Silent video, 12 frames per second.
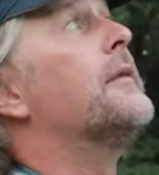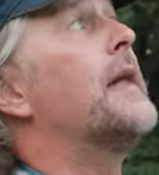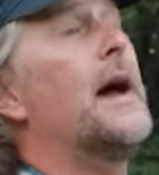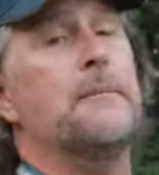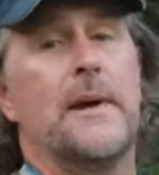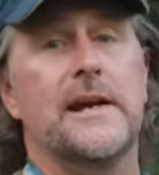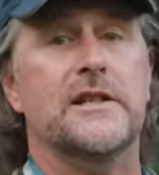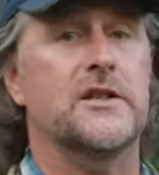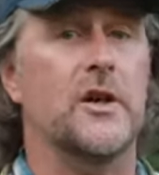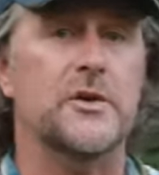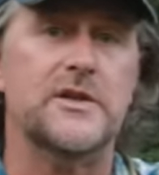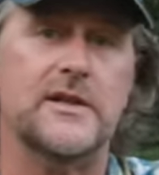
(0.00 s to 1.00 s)
That makes
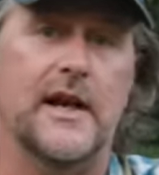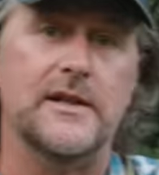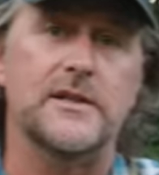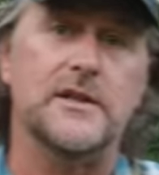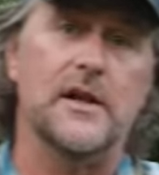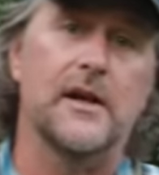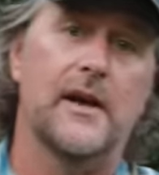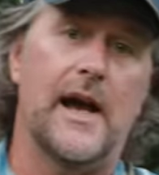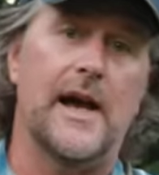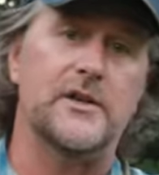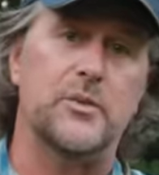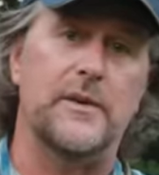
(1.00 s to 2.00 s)
no sense,
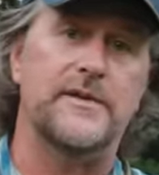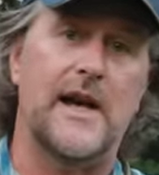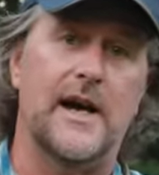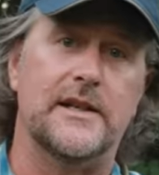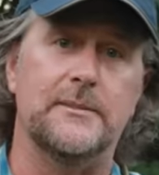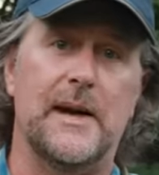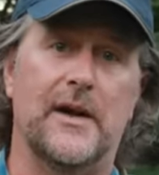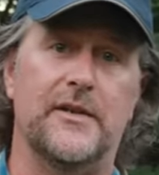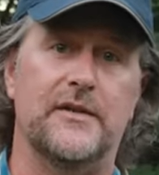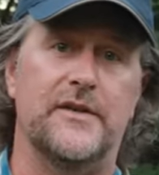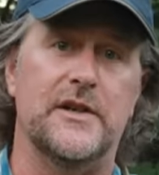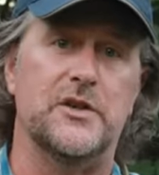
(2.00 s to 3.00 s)
as we've talked about
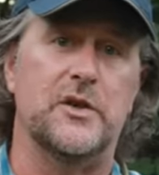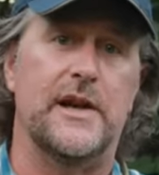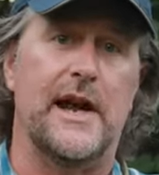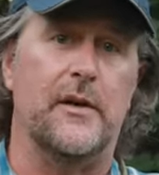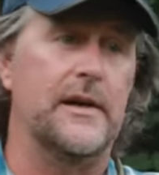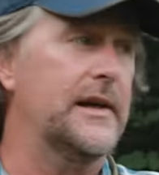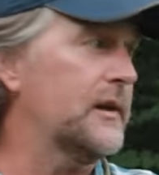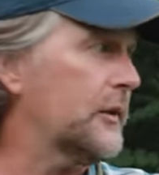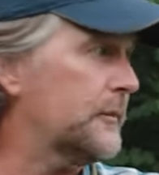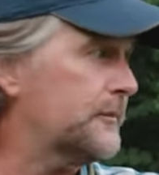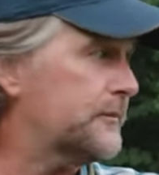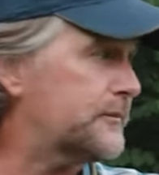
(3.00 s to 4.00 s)
the fish are down here.
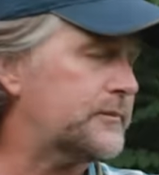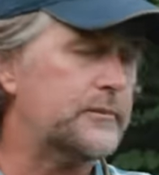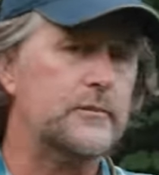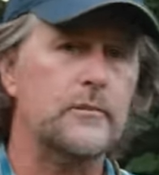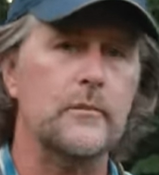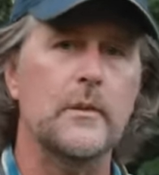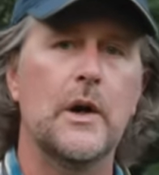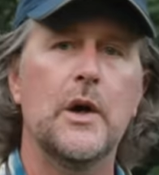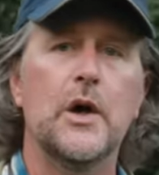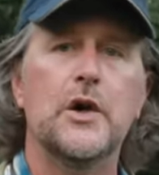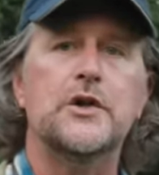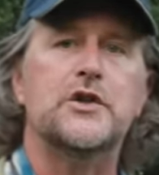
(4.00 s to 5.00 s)

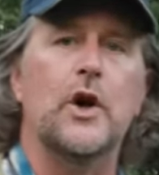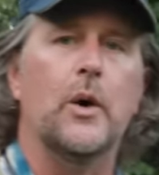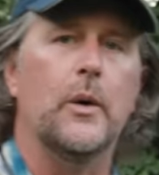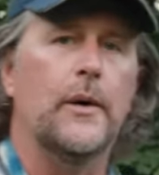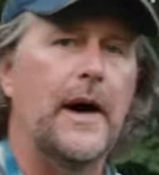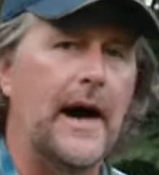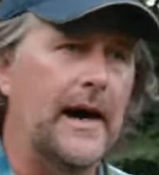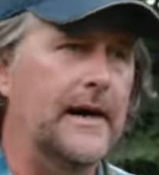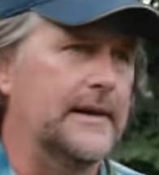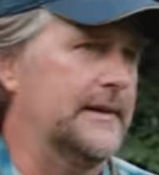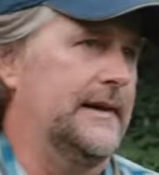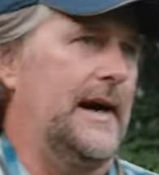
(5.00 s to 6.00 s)
So,
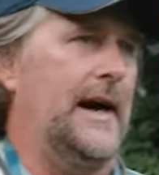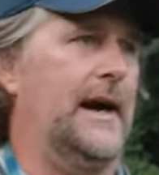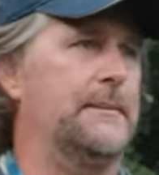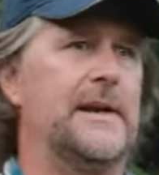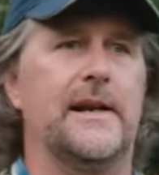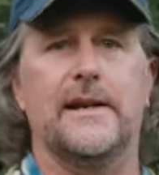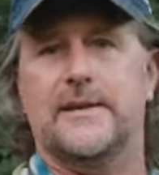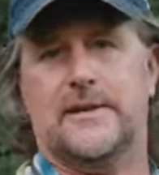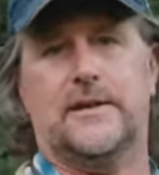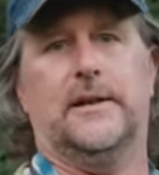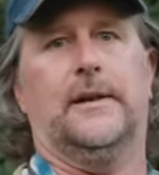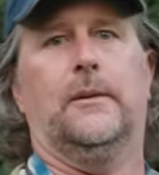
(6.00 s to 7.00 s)
I mean,
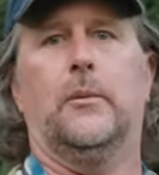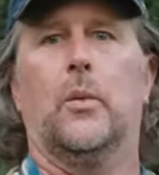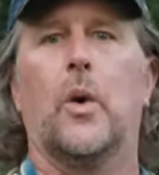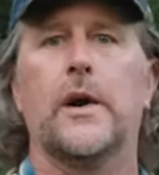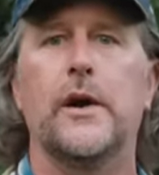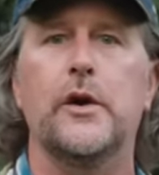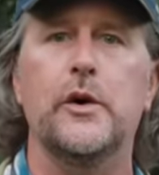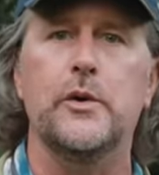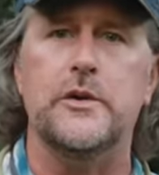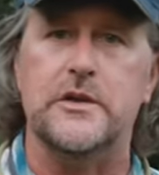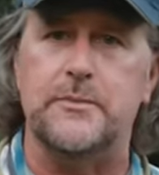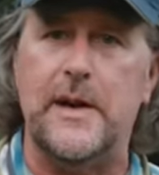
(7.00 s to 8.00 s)
it's one of
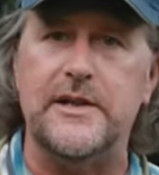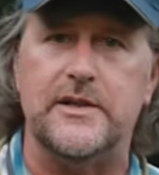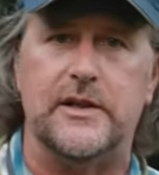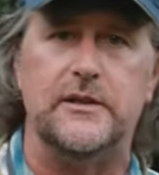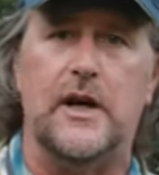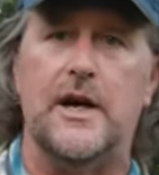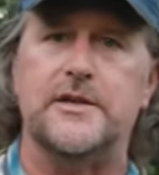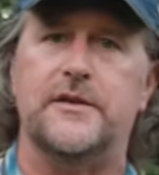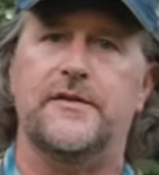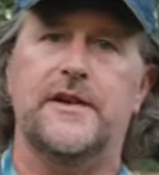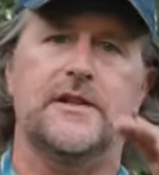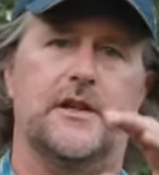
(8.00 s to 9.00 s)
Newton's basic laws of
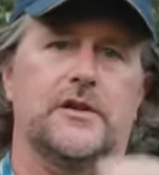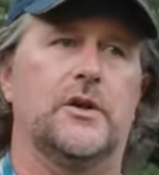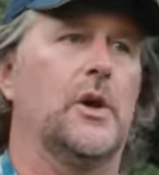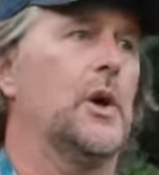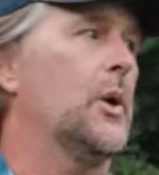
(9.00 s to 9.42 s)
physics.